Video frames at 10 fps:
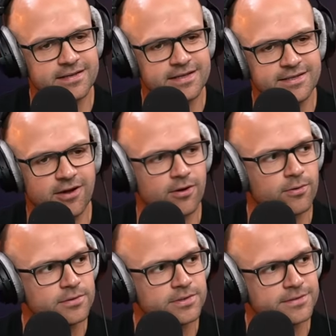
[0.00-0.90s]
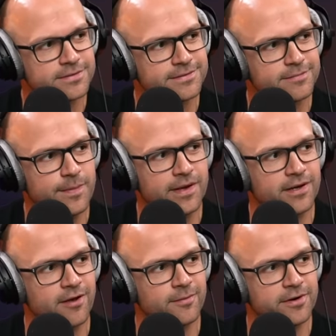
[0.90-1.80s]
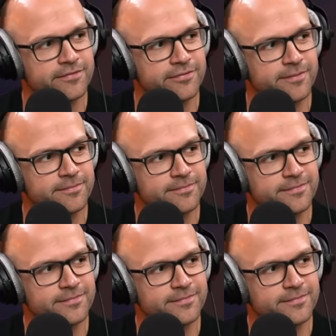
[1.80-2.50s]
he's not old. We paid a lot of money for him.